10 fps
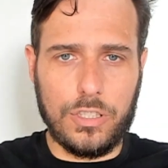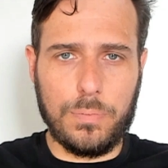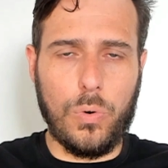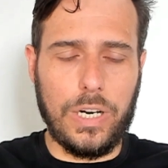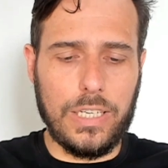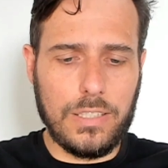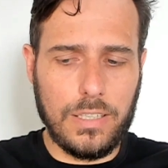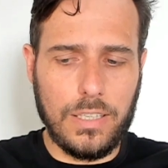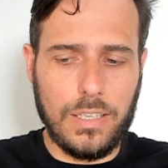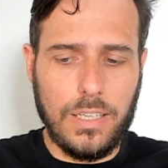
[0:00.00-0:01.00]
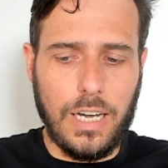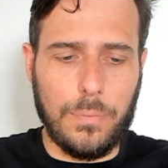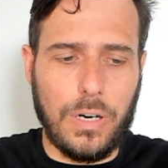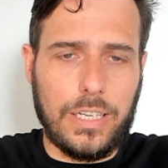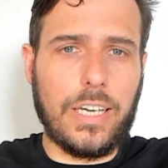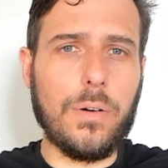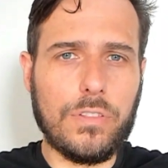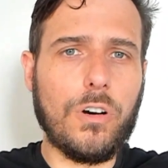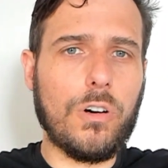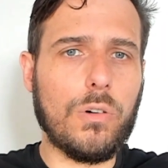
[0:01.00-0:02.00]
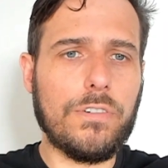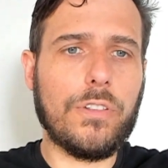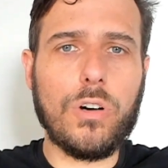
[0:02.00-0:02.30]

point and we're like, okay, we've thrown it off.